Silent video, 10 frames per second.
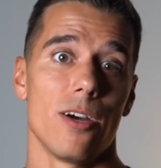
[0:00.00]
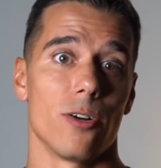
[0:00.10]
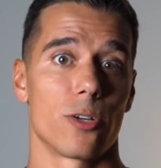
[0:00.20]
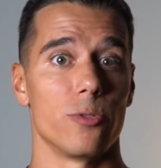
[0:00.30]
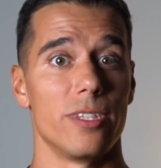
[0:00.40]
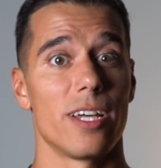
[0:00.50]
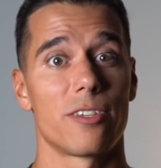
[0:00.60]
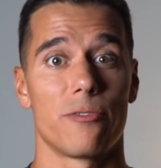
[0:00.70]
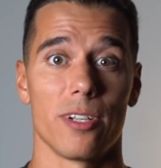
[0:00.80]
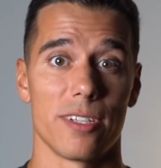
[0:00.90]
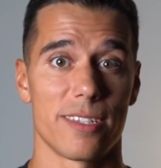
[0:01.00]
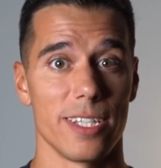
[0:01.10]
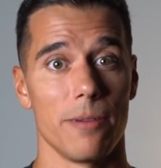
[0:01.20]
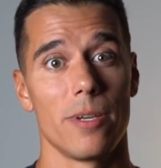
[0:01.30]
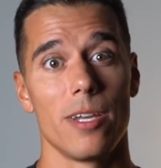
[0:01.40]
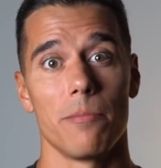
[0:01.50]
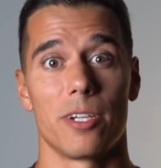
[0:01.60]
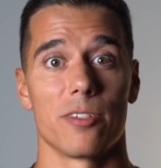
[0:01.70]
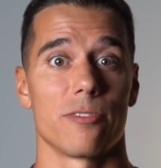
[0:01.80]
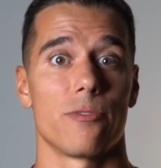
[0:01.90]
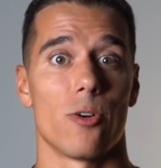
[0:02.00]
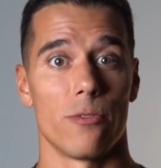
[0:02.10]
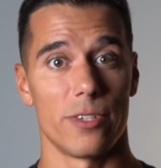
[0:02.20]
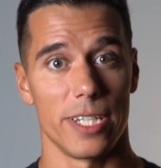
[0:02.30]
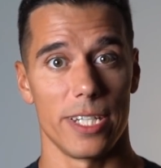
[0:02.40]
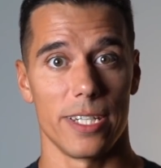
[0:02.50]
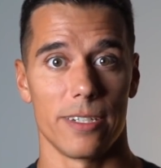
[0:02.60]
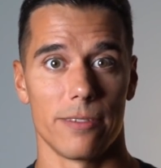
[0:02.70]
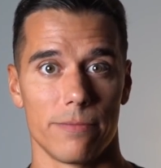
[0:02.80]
or could not fall asleep because of overeating.